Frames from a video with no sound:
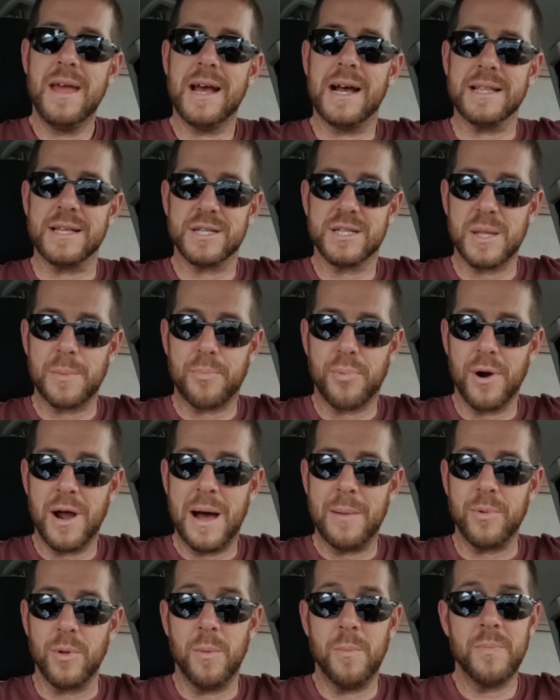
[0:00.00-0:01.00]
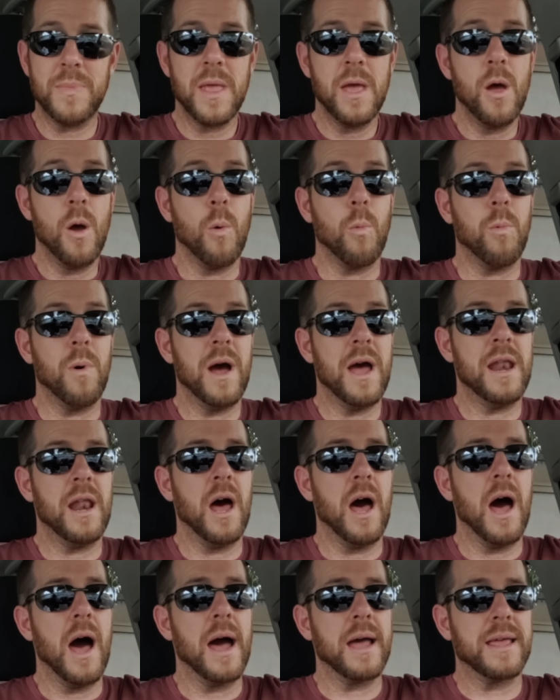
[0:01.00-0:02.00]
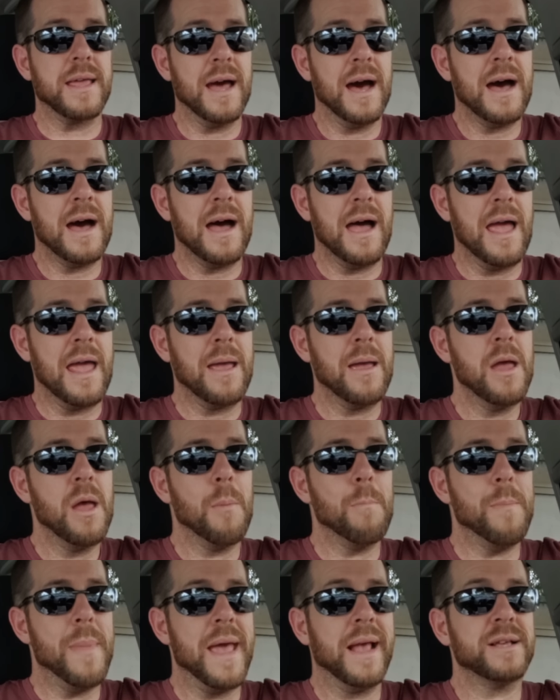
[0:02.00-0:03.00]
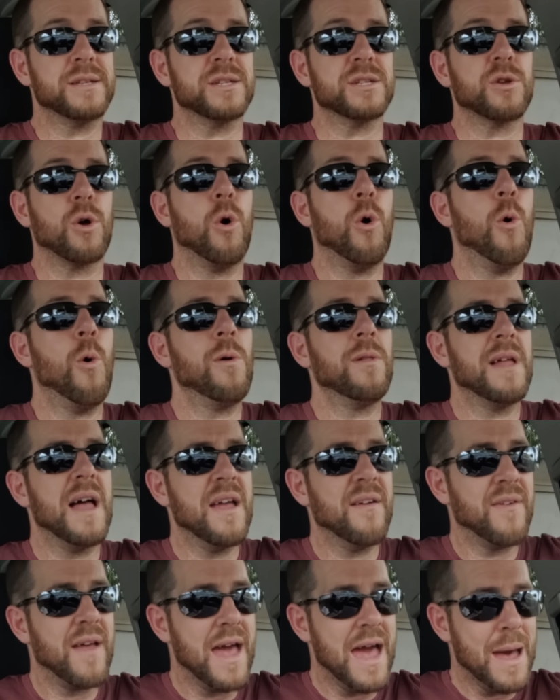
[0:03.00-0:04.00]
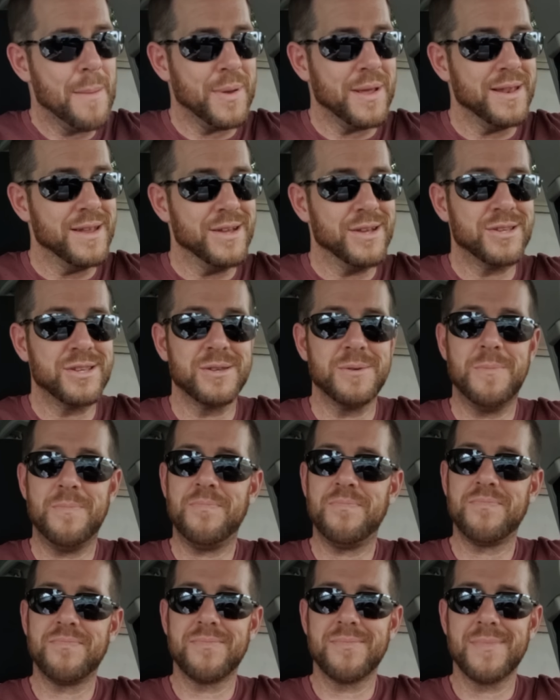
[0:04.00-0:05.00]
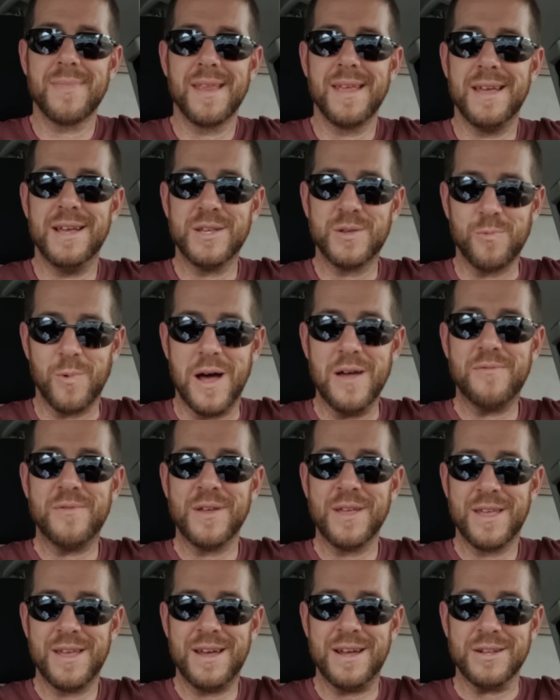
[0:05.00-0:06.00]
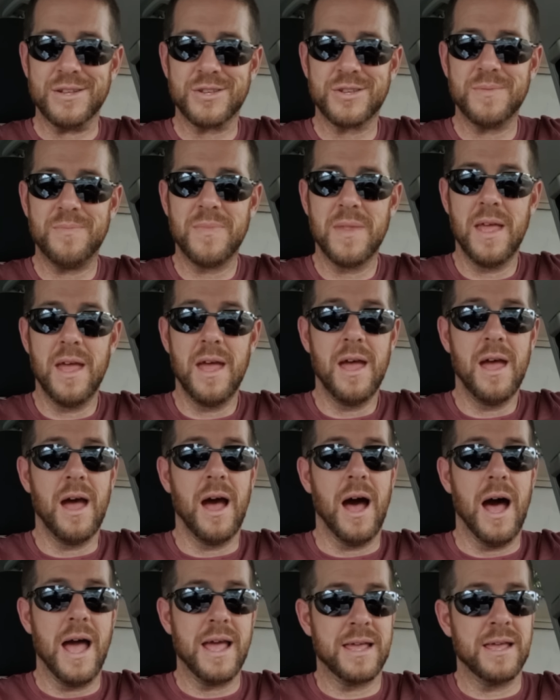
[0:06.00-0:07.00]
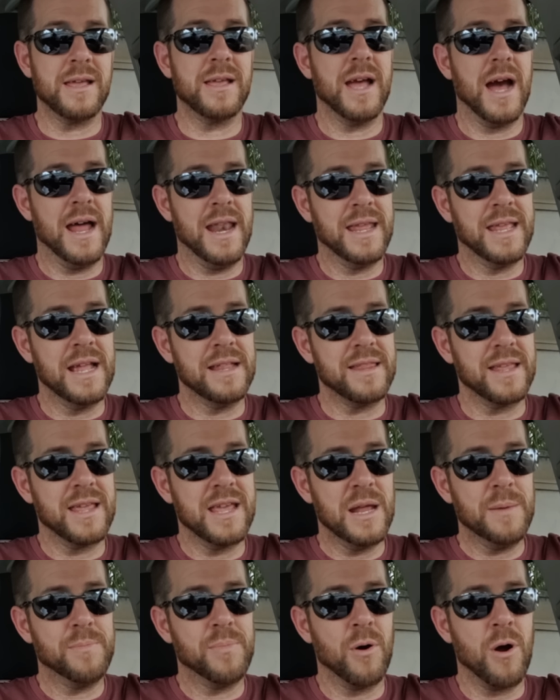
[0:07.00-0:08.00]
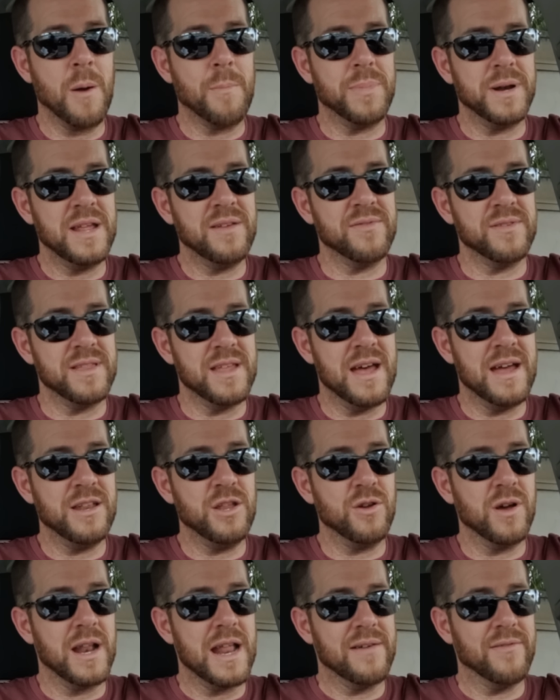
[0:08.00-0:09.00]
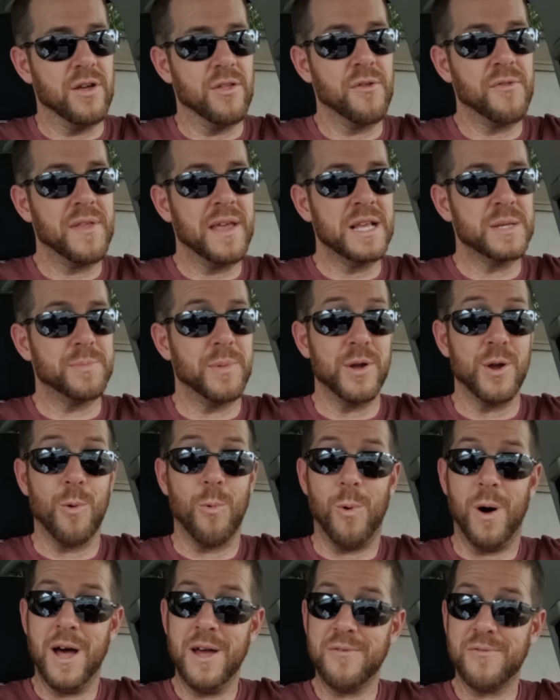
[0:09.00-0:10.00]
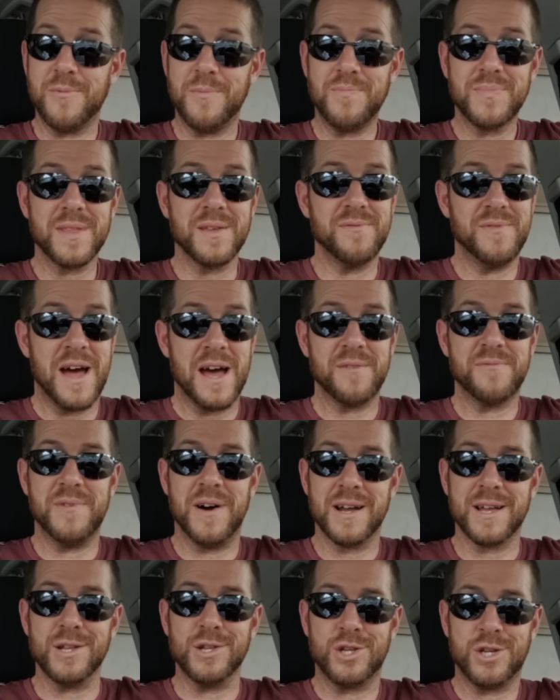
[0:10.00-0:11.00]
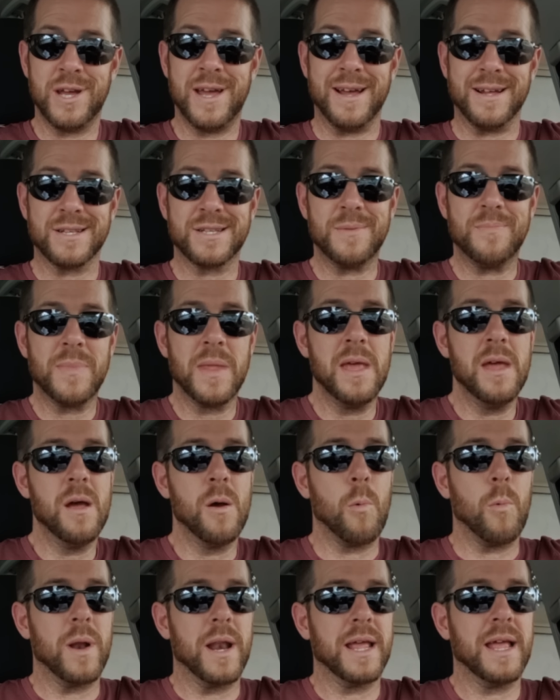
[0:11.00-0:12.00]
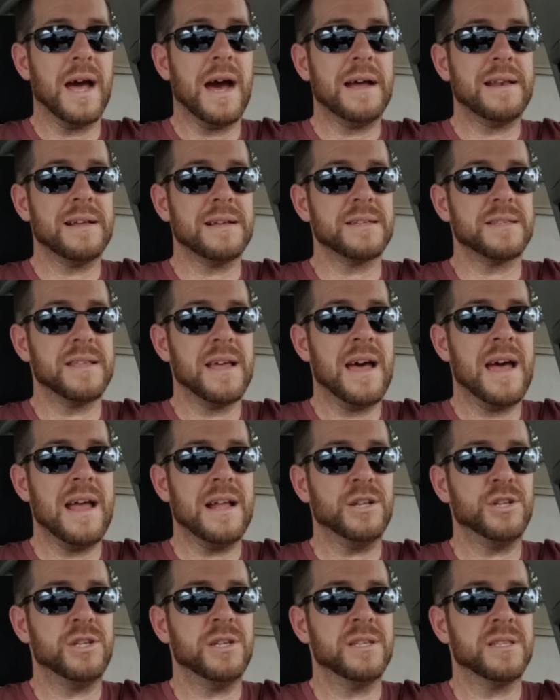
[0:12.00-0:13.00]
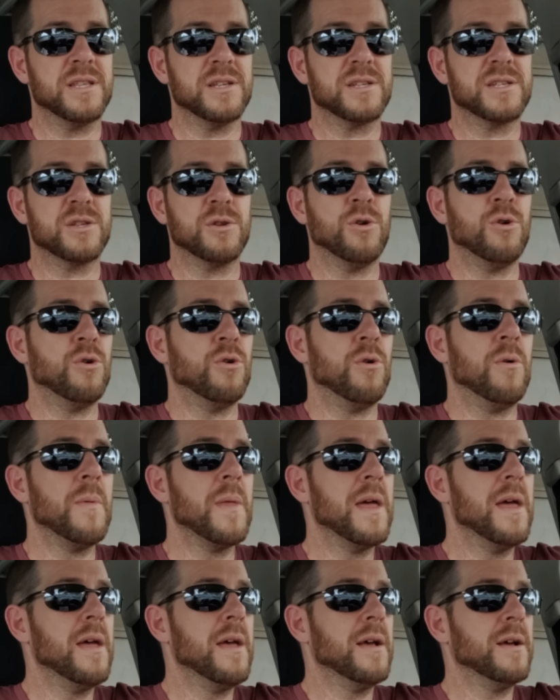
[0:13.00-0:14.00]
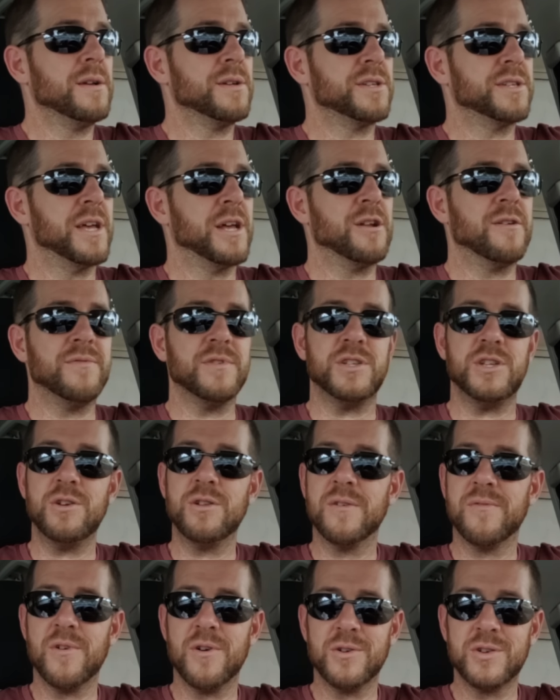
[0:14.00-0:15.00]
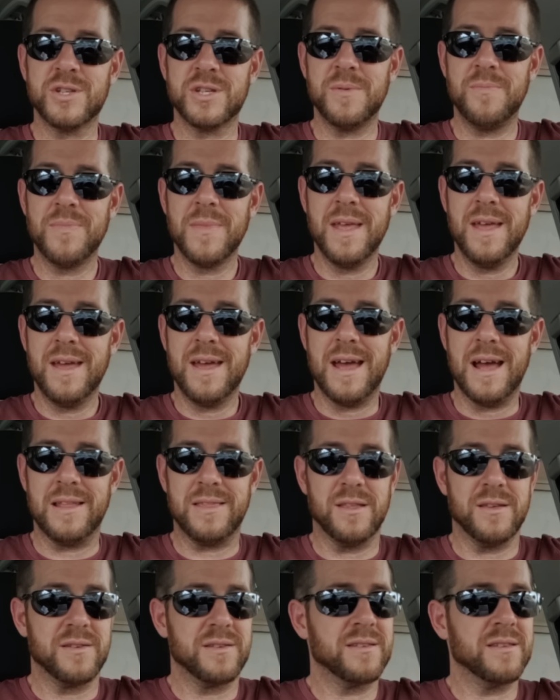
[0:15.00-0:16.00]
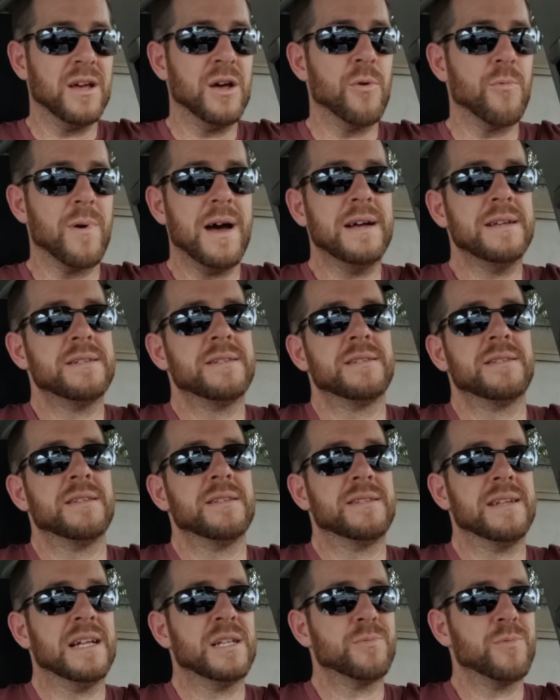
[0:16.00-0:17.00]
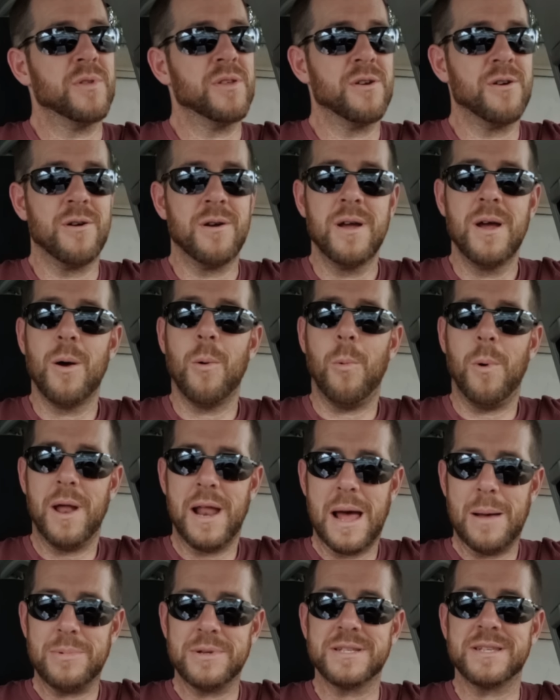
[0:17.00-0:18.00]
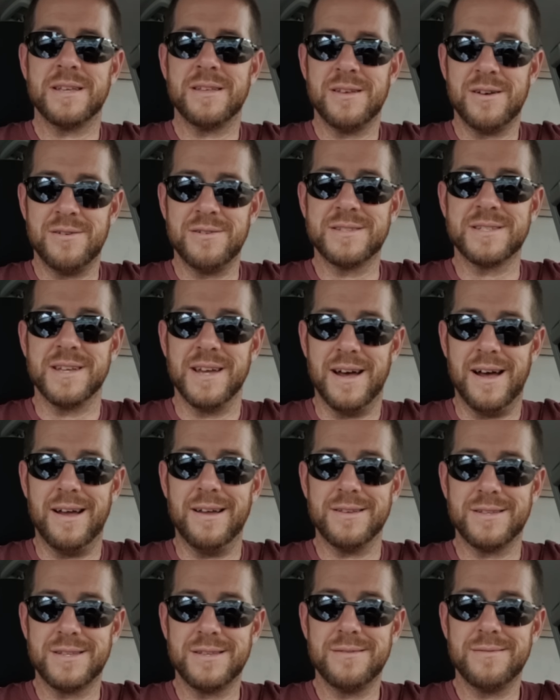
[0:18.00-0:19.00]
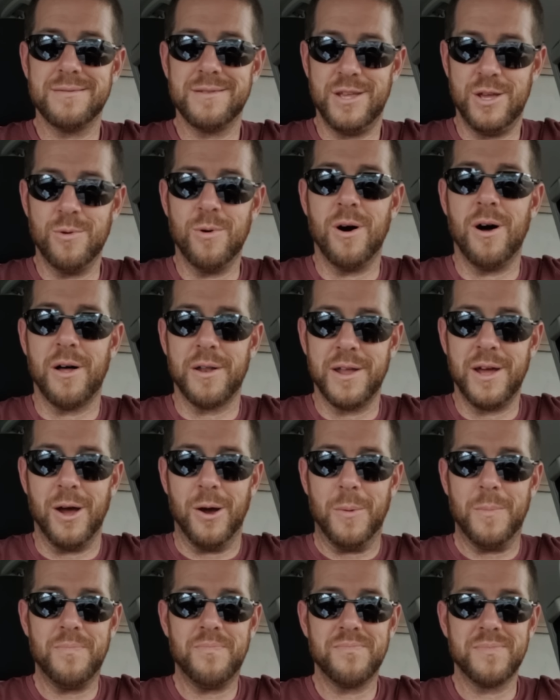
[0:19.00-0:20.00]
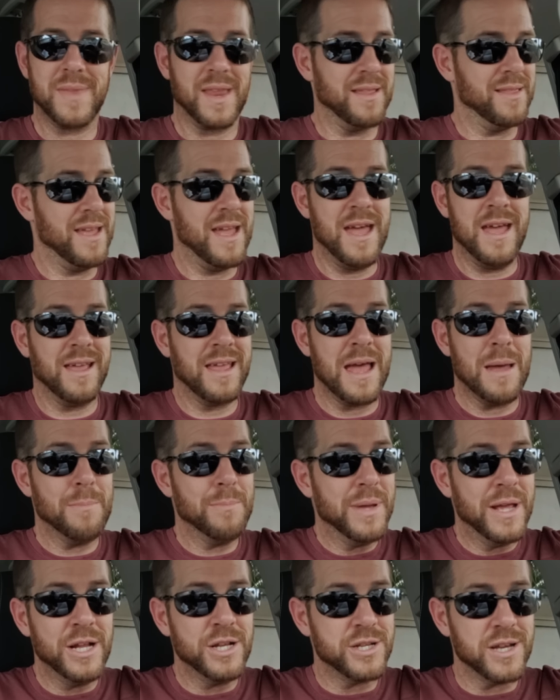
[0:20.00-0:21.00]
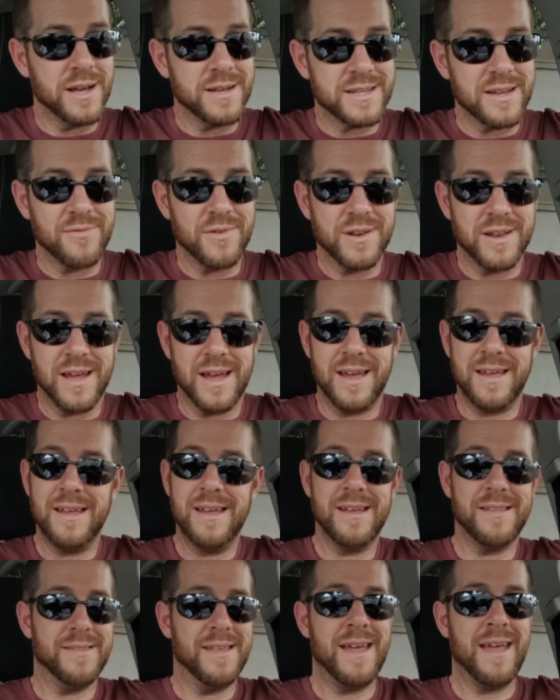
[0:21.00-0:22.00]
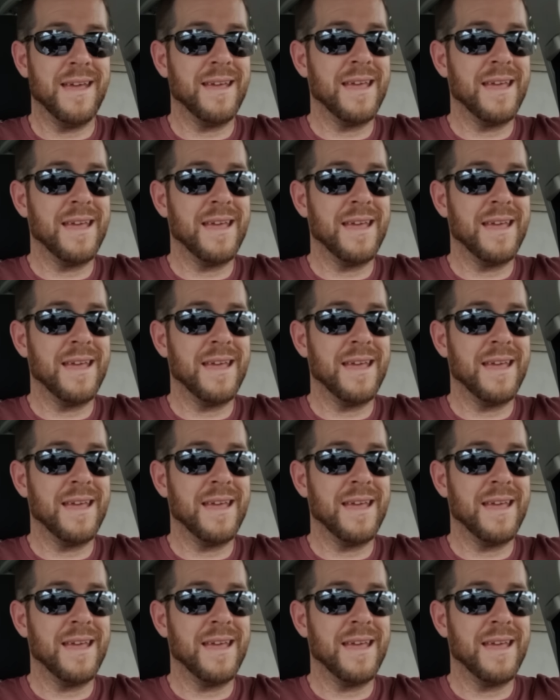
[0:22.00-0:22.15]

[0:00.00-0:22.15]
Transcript: And this is the problem when a guy makes his whole life happiness, his wife and kids. I can kind of get the kid part, but even then you got to have other things, but your wife? Fat fucking chance. When a guy does that and she's the sole center of his universe and the sun rises and sets with her, what happens to those guys? You all know. They ain't getting BJs every day. They